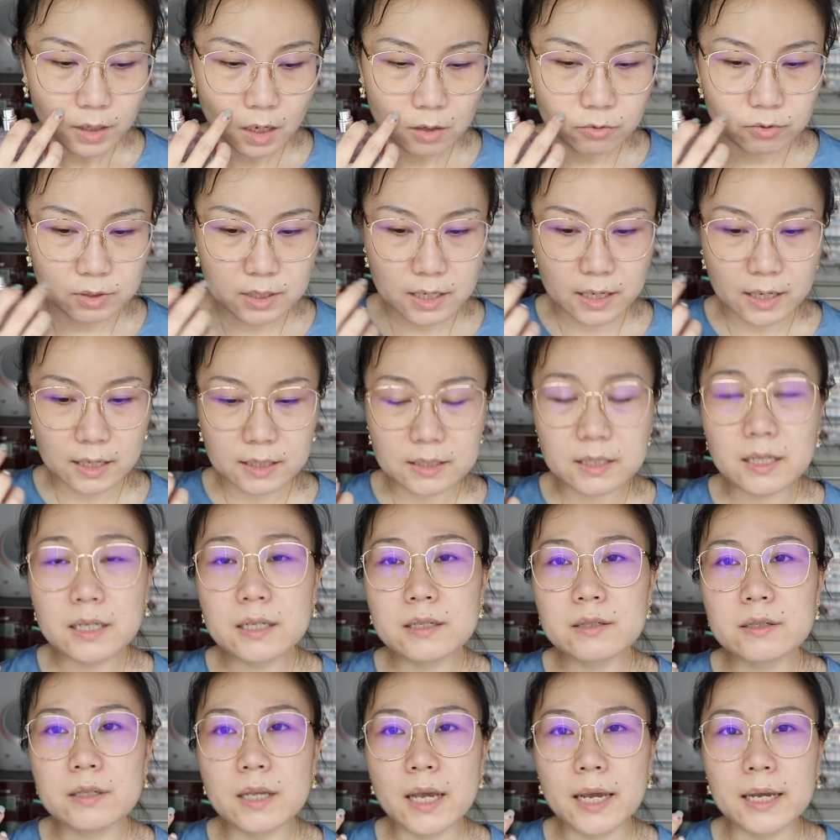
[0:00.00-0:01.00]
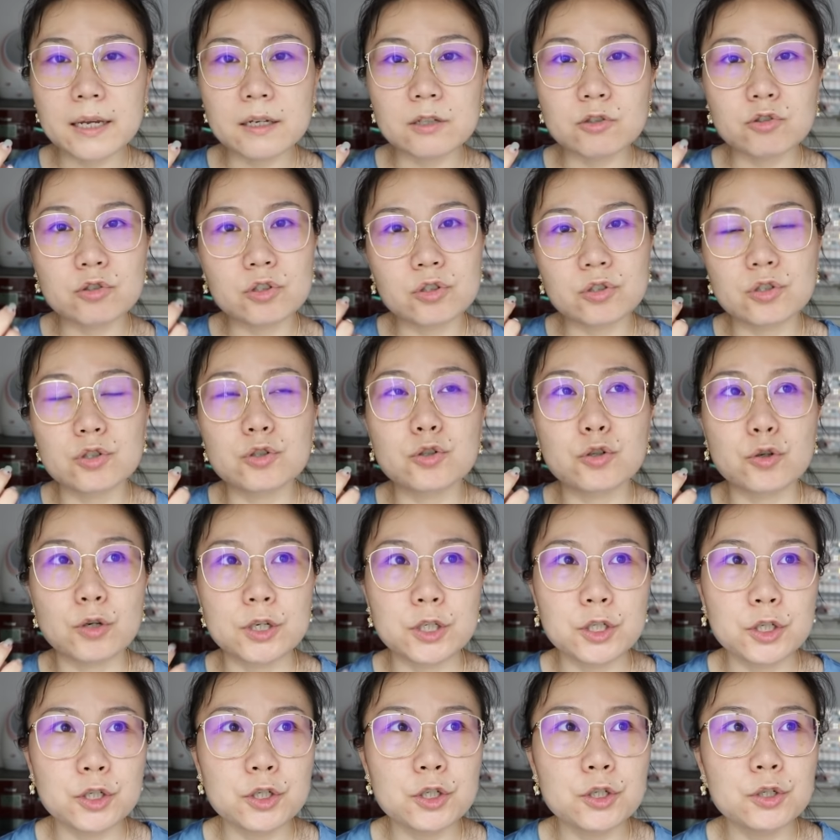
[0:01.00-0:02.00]
just a
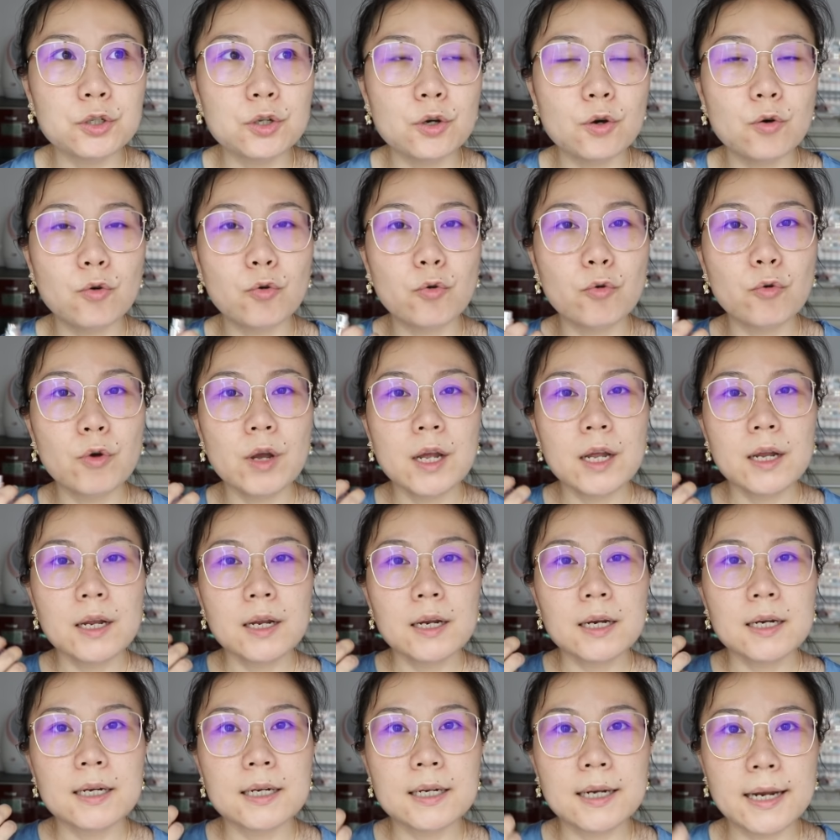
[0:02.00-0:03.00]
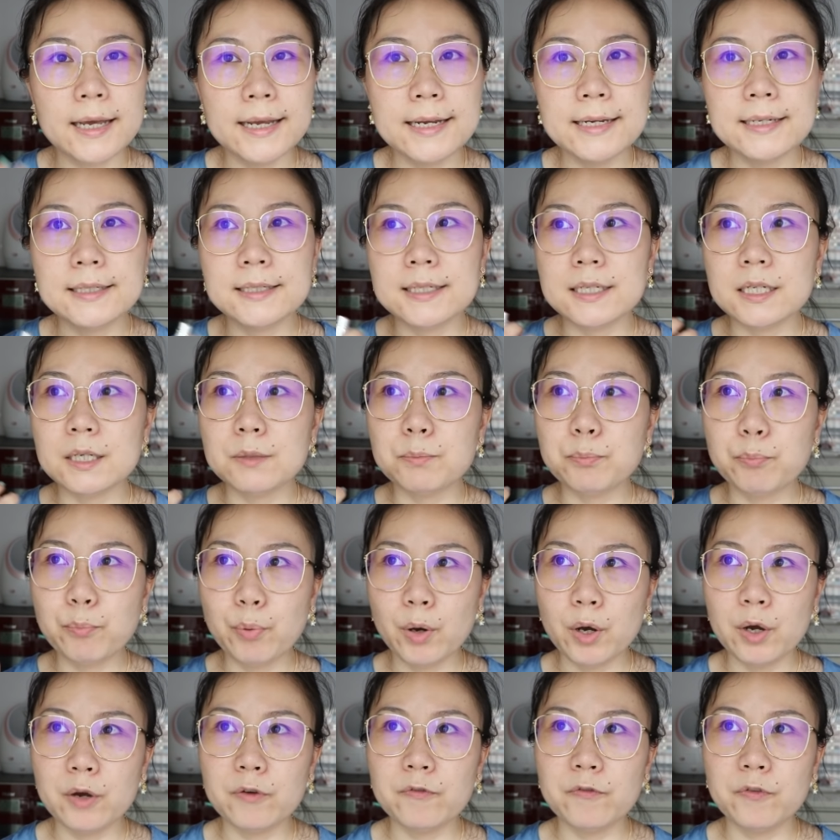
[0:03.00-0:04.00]
traditional lady
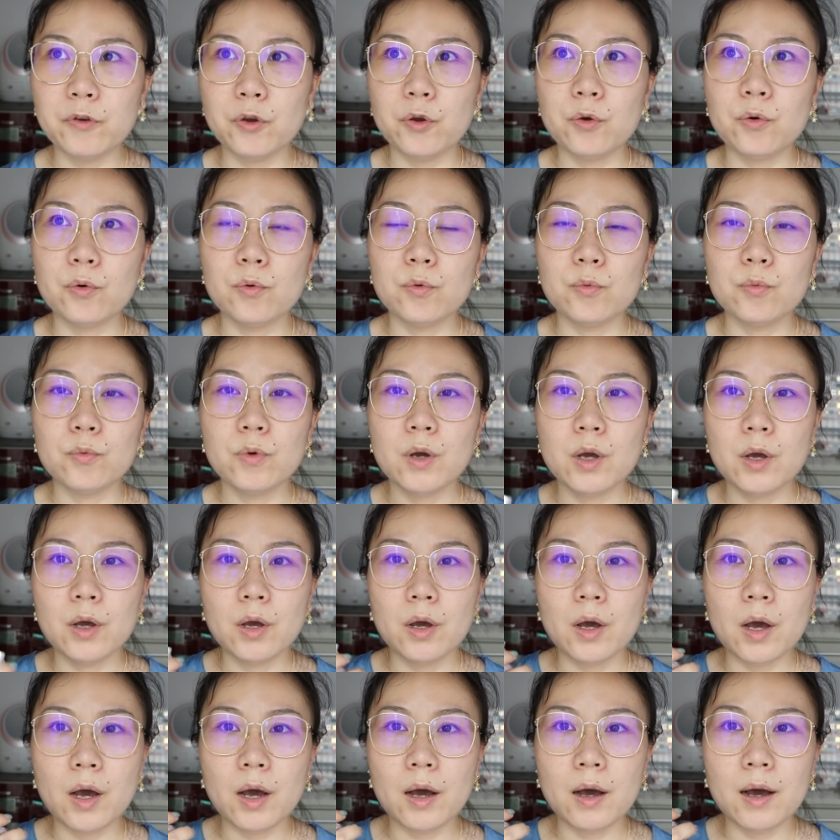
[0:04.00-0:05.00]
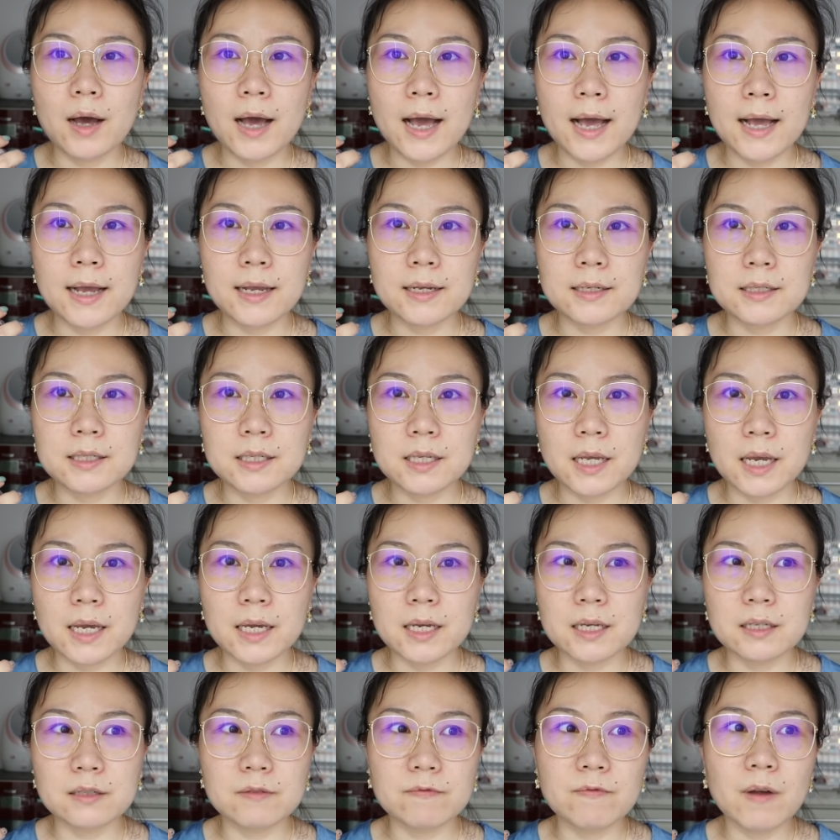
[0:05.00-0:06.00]
perfume, has
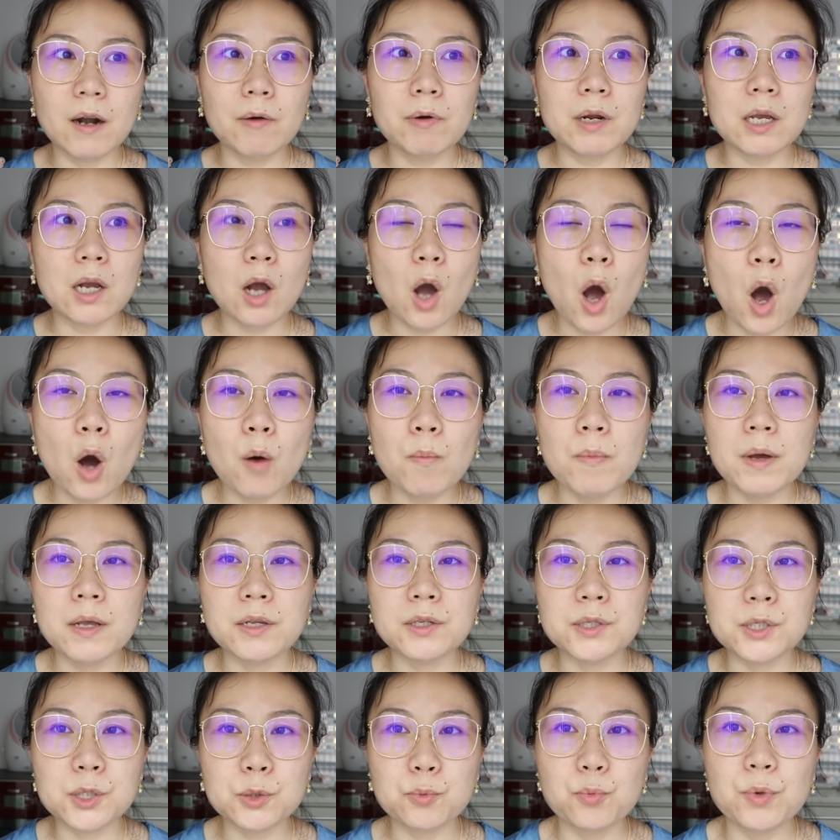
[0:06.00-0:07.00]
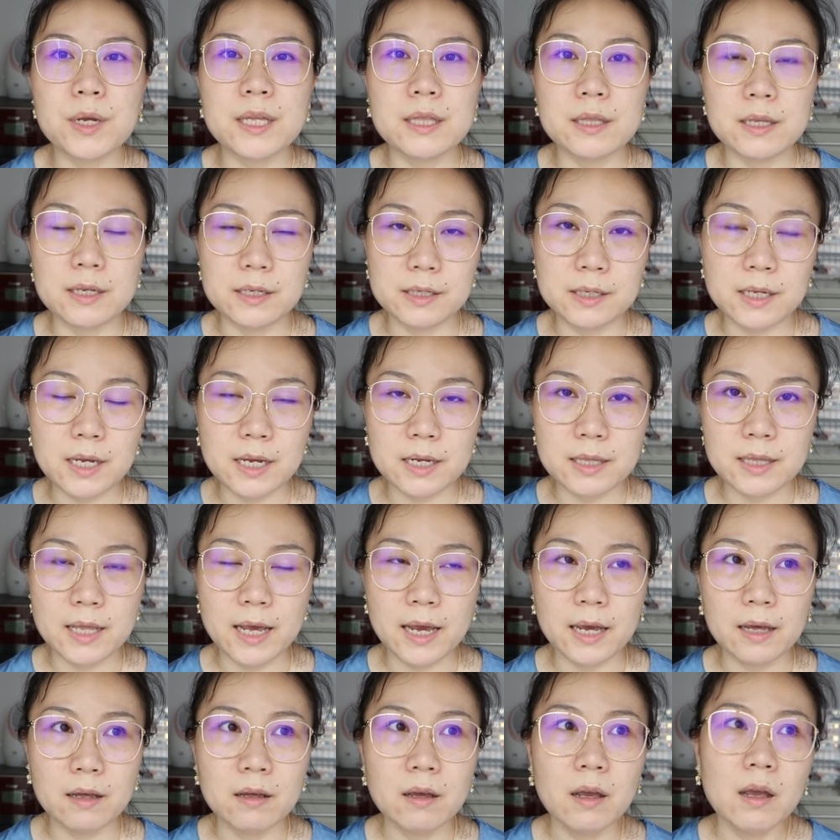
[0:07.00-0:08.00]
a very common sweetness in
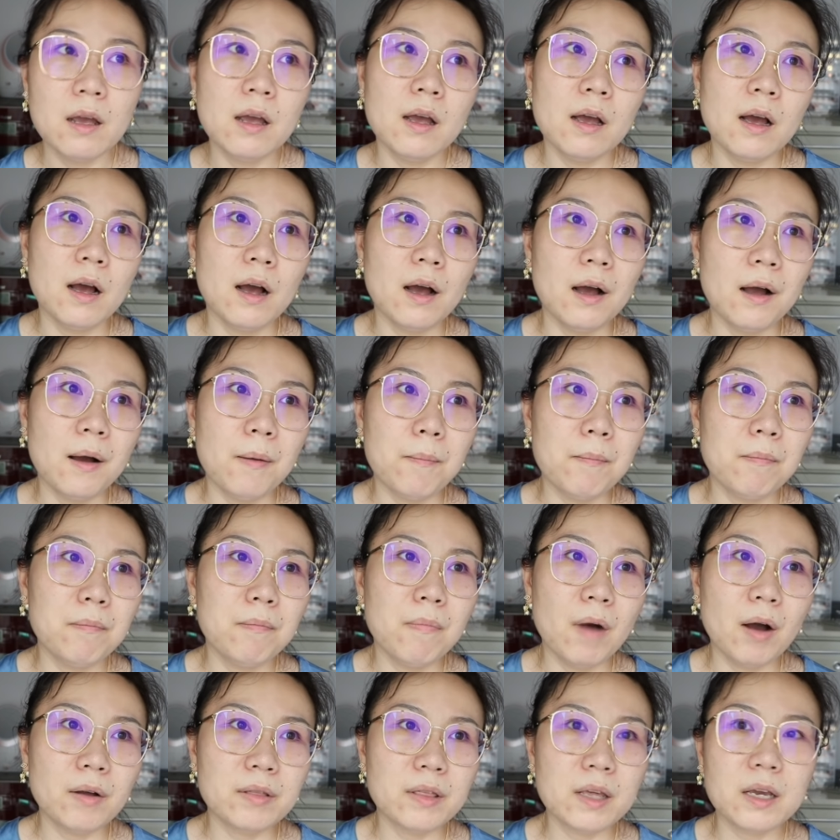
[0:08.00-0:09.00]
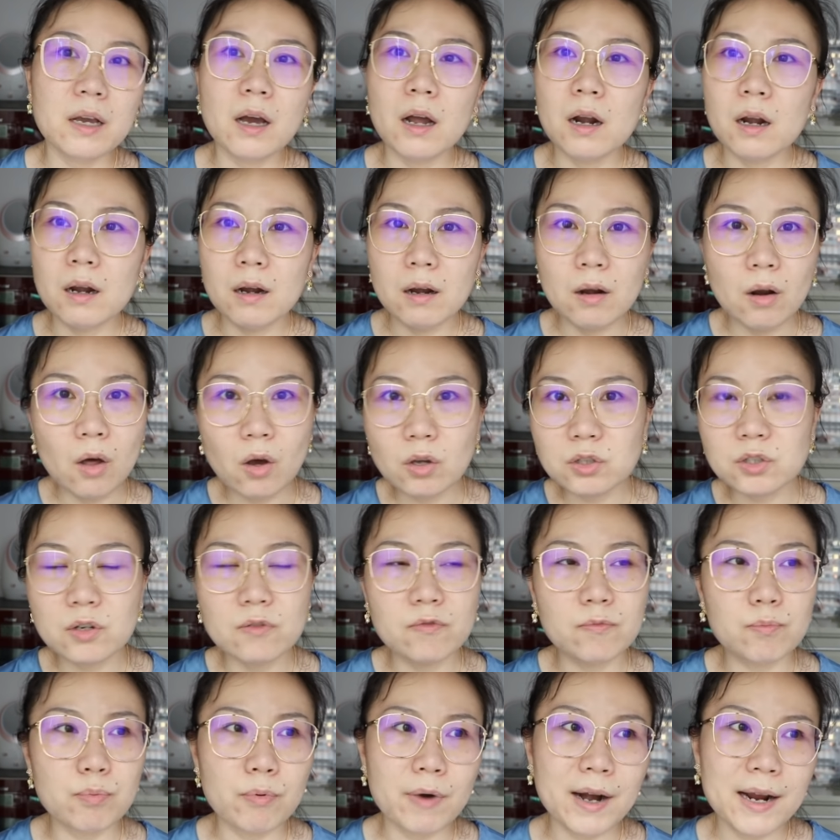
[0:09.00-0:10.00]
there. I think a lot
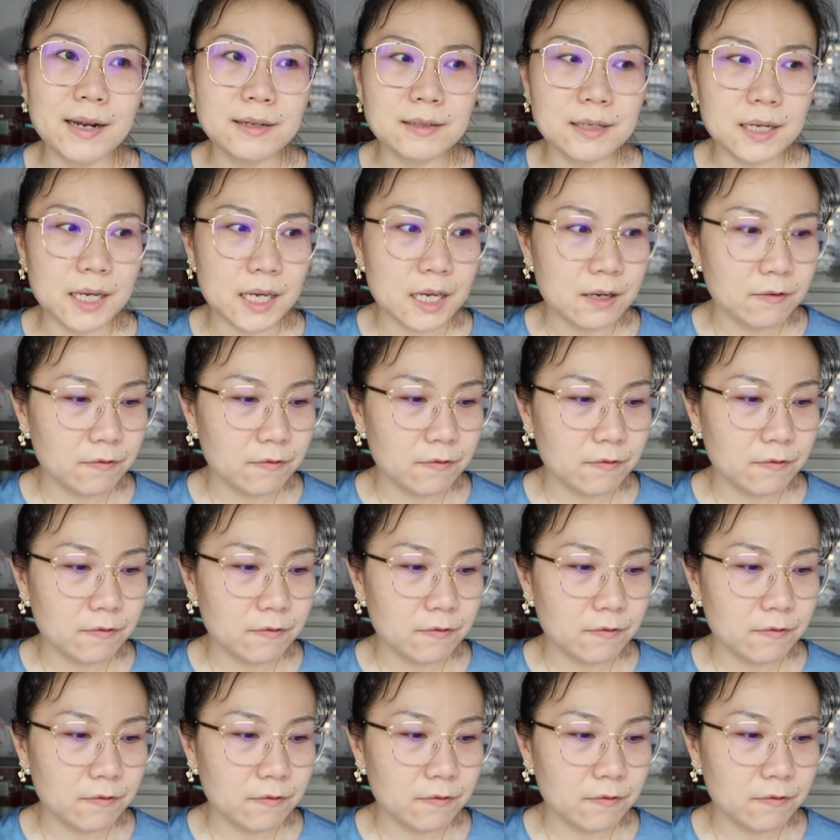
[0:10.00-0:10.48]
of brand,